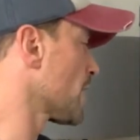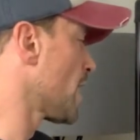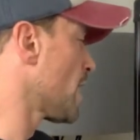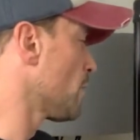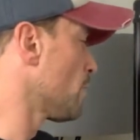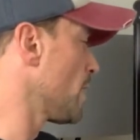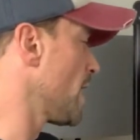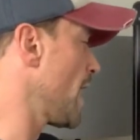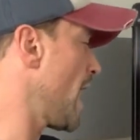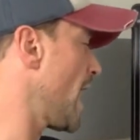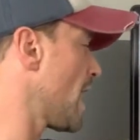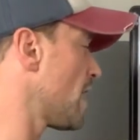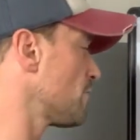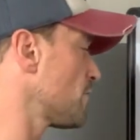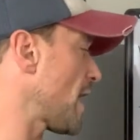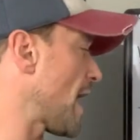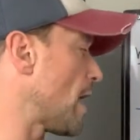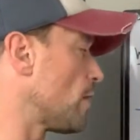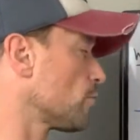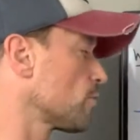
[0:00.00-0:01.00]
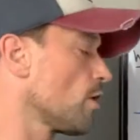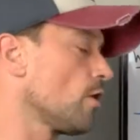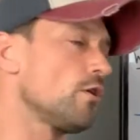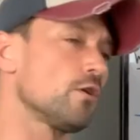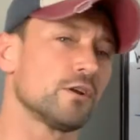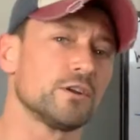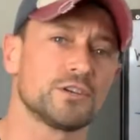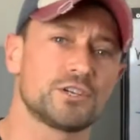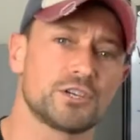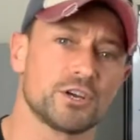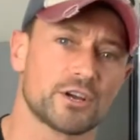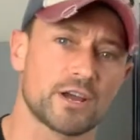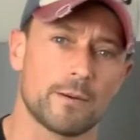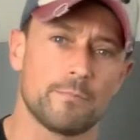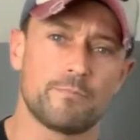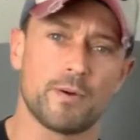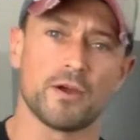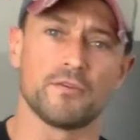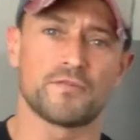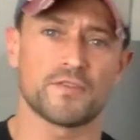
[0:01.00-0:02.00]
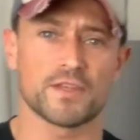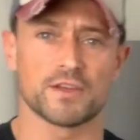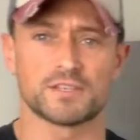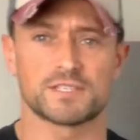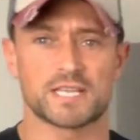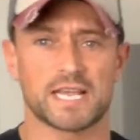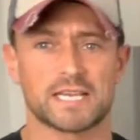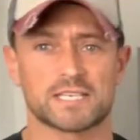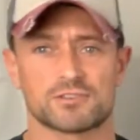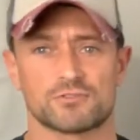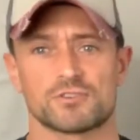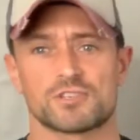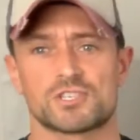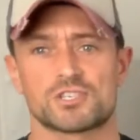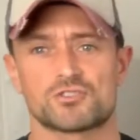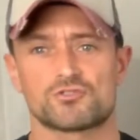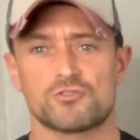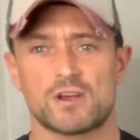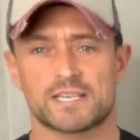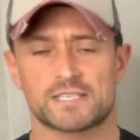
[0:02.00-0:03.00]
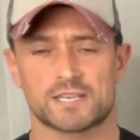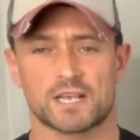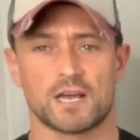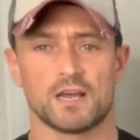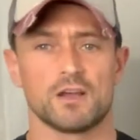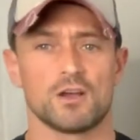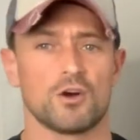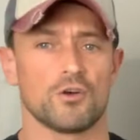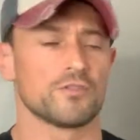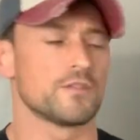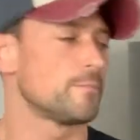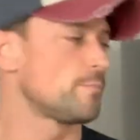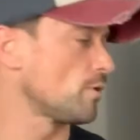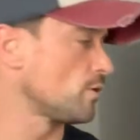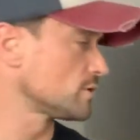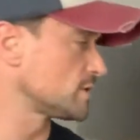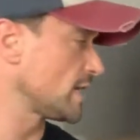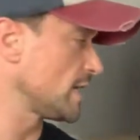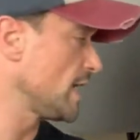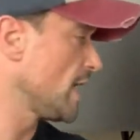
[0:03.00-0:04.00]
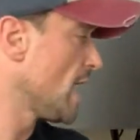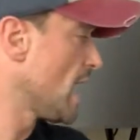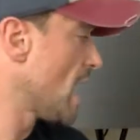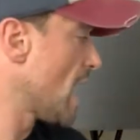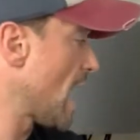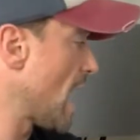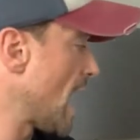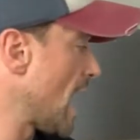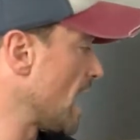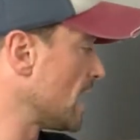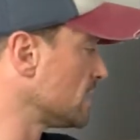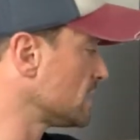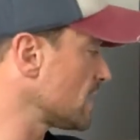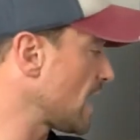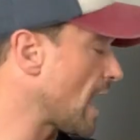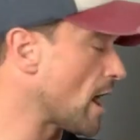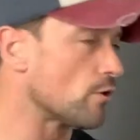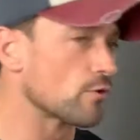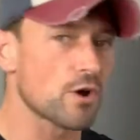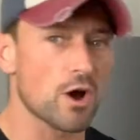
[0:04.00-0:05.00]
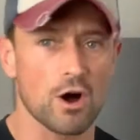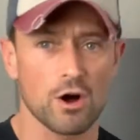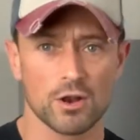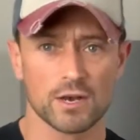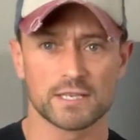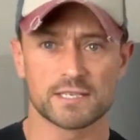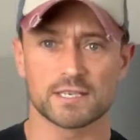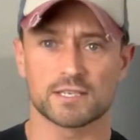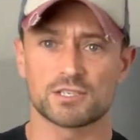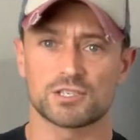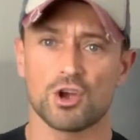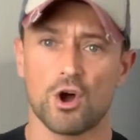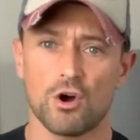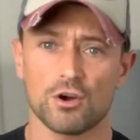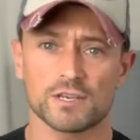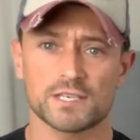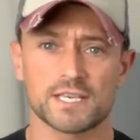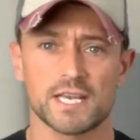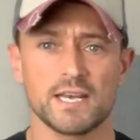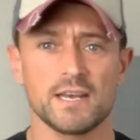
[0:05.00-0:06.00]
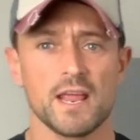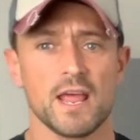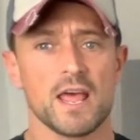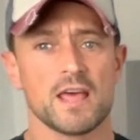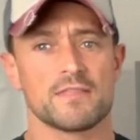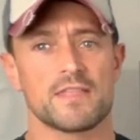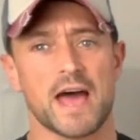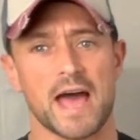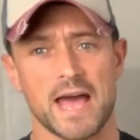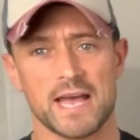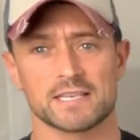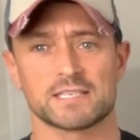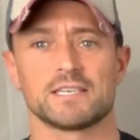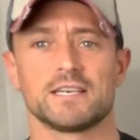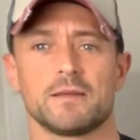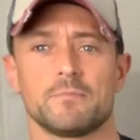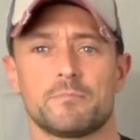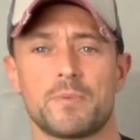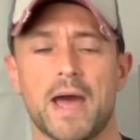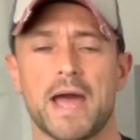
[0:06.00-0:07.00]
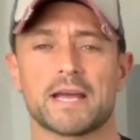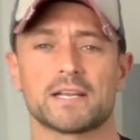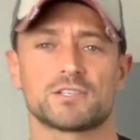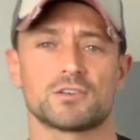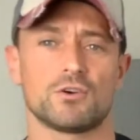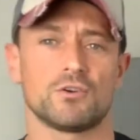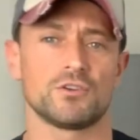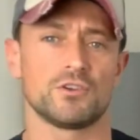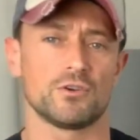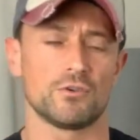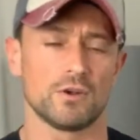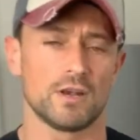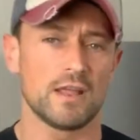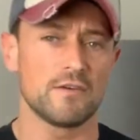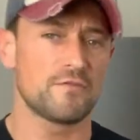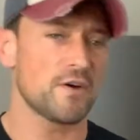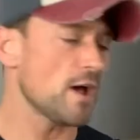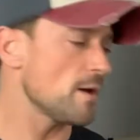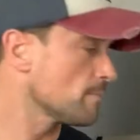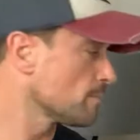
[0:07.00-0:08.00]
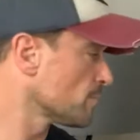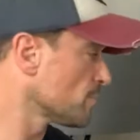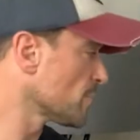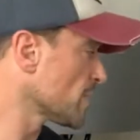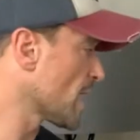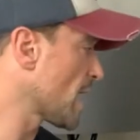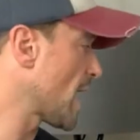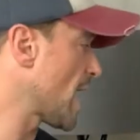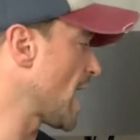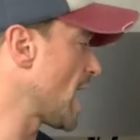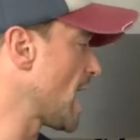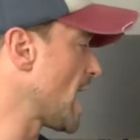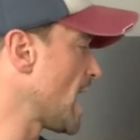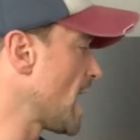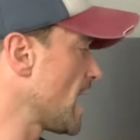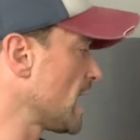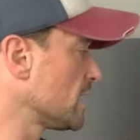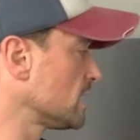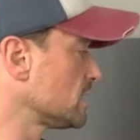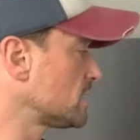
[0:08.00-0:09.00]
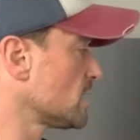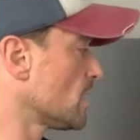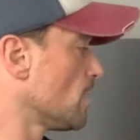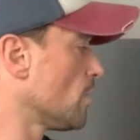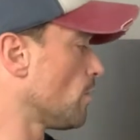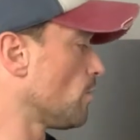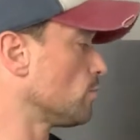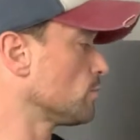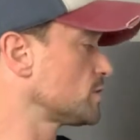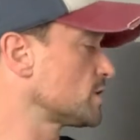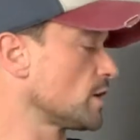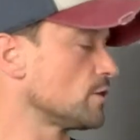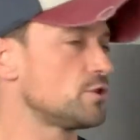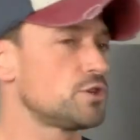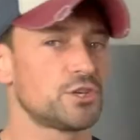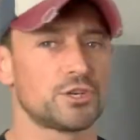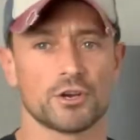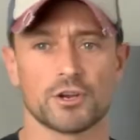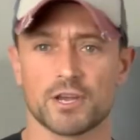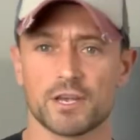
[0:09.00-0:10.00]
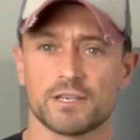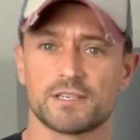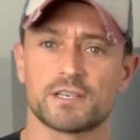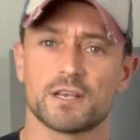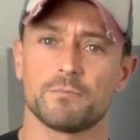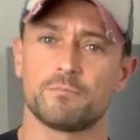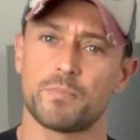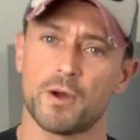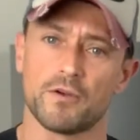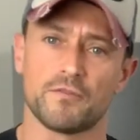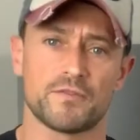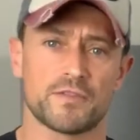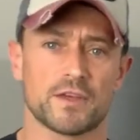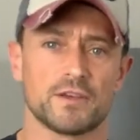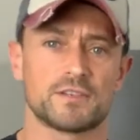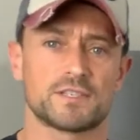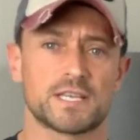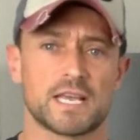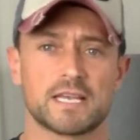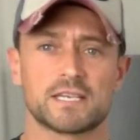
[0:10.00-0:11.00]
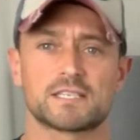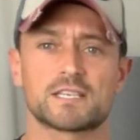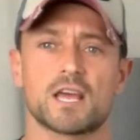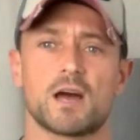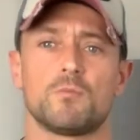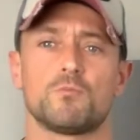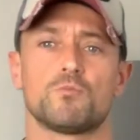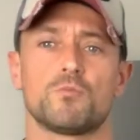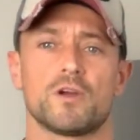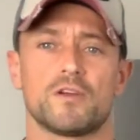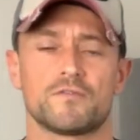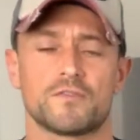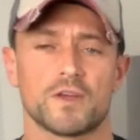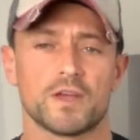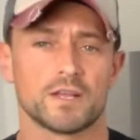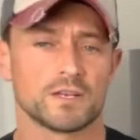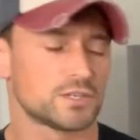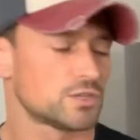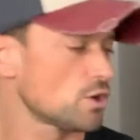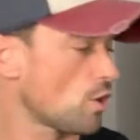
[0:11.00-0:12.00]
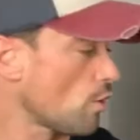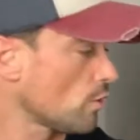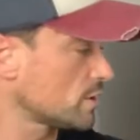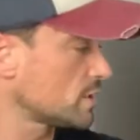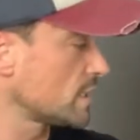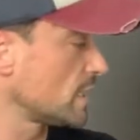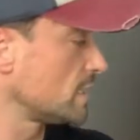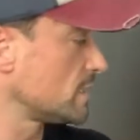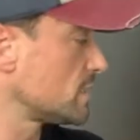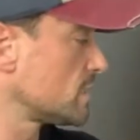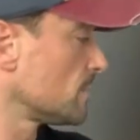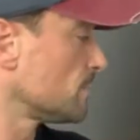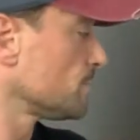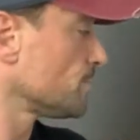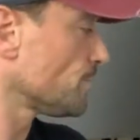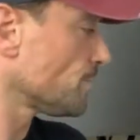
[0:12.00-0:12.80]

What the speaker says: We have alcohol and sugar. Both of those things are a stressor on the body, and alcohol is a toxin that has an impact on your liver, and also sugars. Both of those things come with toxins,